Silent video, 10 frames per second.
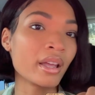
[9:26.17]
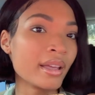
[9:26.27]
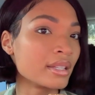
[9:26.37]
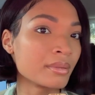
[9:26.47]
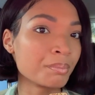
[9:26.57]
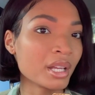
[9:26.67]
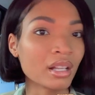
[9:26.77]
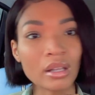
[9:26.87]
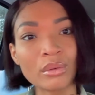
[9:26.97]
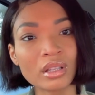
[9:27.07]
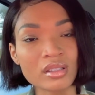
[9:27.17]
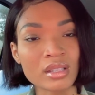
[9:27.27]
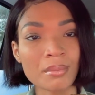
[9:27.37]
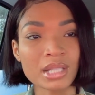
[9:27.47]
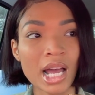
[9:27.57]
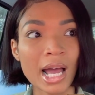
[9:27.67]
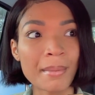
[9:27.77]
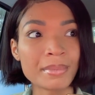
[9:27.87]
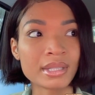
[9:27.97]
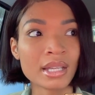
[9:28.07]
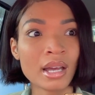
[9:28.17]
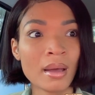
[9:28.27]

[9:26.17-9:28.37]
is being lonely sometimes,